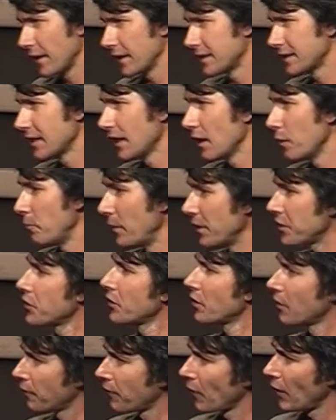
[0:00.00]
this
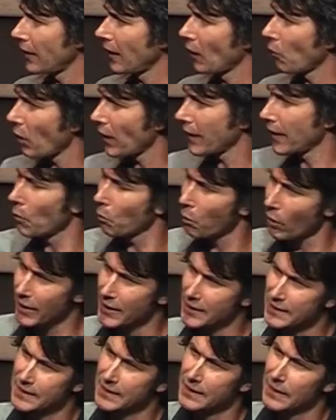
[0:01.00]
mission to find out, okay, what
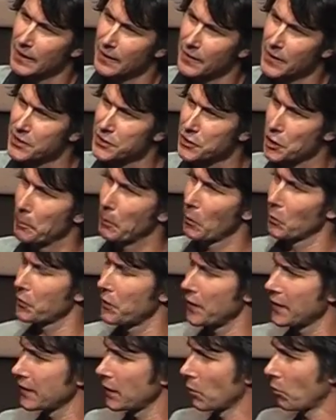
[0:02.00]
is the simple
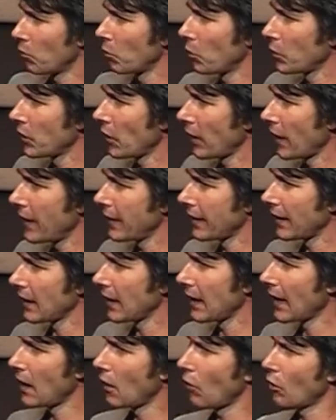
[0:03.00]
thing that would not only
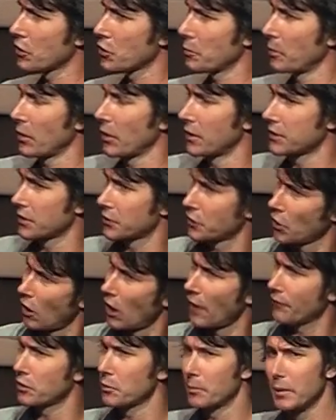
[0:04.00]
allow entrepreneurs the
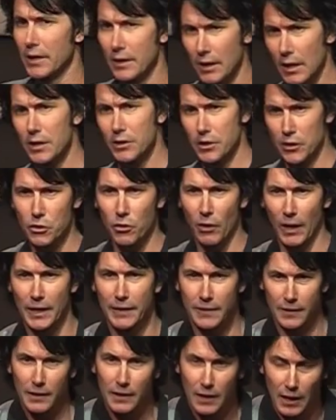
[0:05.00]
time to
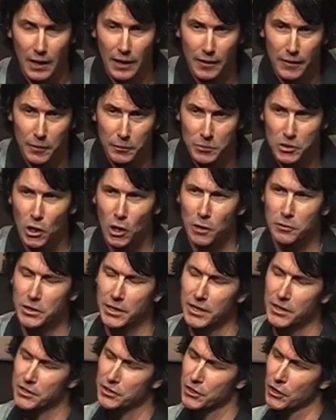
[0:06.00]
train themselves
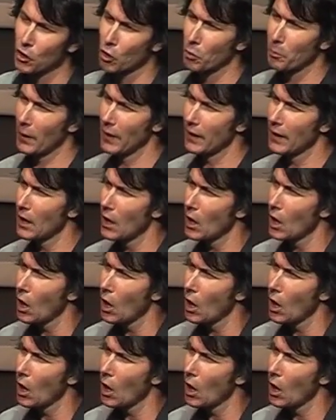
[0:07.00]
in a skill, but